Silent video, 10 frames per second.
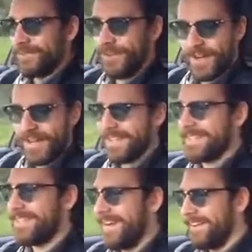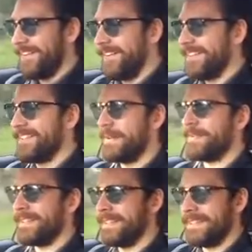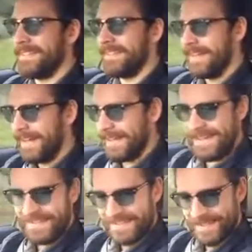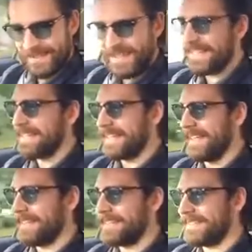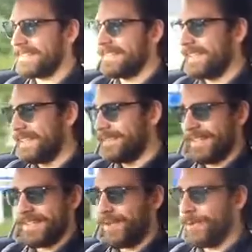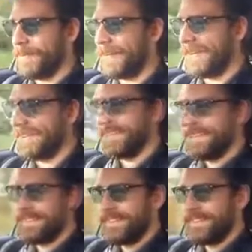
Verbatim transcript: Right, so time to get into this thing. Let's just see what it's all about.